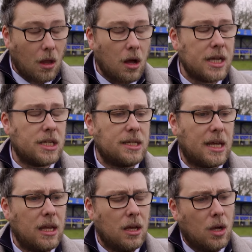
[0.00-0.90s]
I should
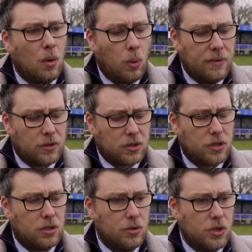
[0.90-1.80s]
say, we've got
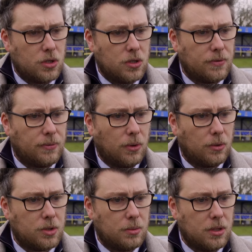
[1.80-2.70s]
solutions for
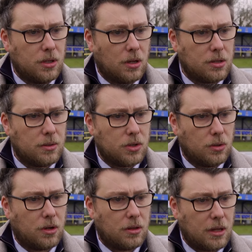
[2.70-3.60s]
to
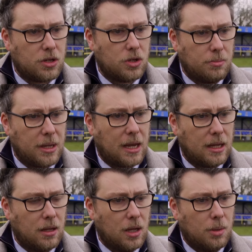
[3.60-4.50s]
ensure that there shouldn't be any